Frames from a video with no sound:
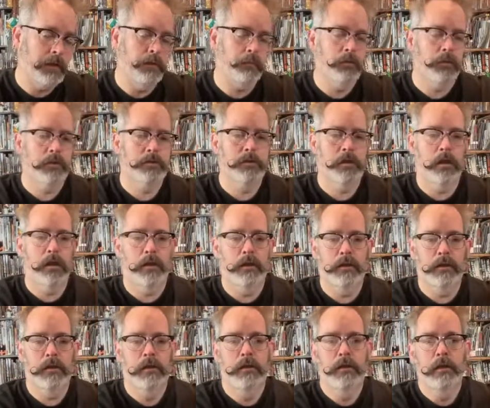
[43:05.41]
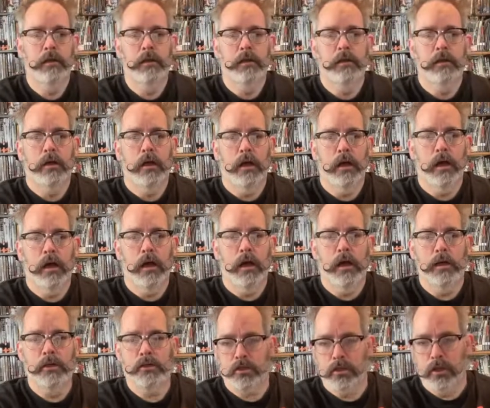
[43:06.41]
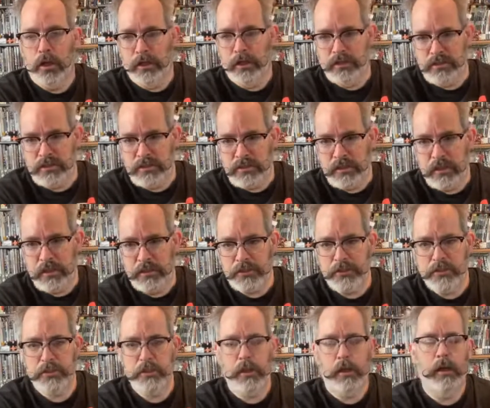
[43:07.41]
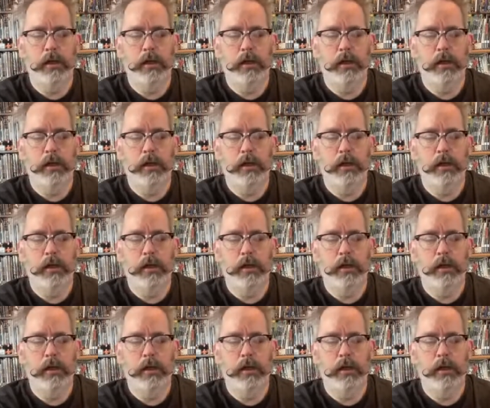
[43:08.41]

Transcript: I worked on Tron Stitch.